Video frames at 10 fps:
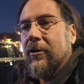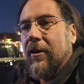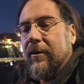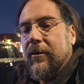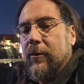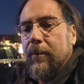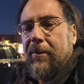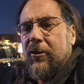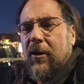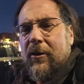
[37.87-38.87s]
So
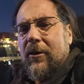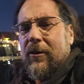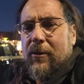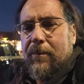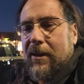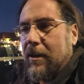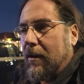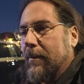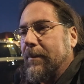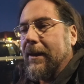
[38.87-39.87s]
stupid charger, stupid
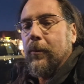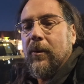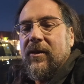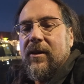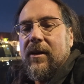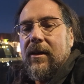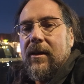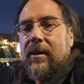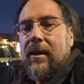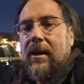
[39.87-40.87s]
car, but it was
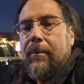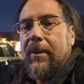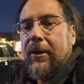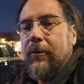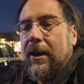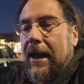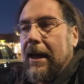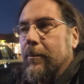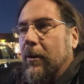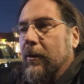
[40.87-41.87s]
the battery
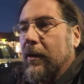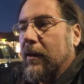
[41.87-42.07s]
care mode.